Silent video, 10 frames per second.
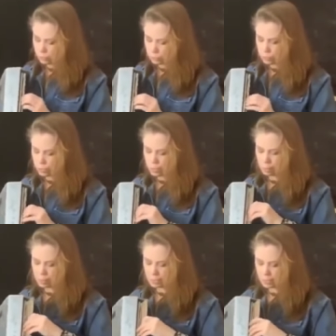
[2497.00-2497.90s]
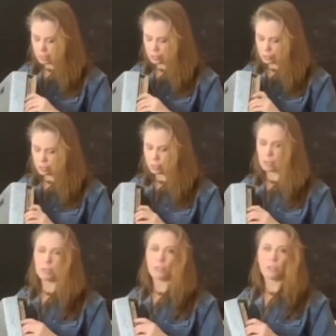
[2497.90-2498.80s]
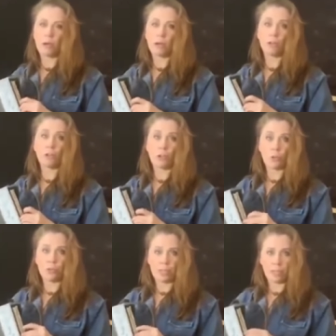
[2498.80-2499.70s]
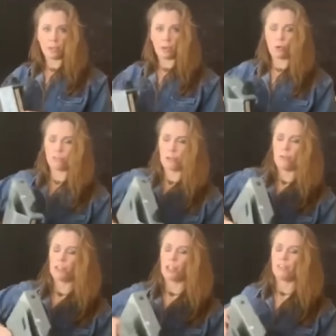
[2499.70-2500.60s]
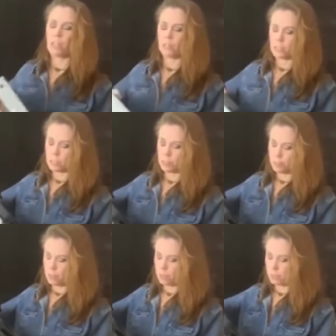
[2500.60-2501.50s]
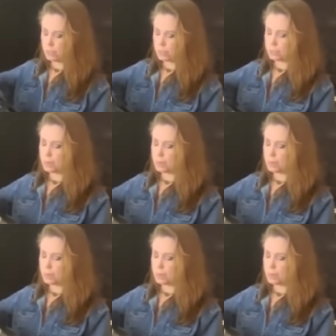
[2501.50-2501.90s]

You can get masonite, you can uh, glue linen over it, which I've done to, uh, on a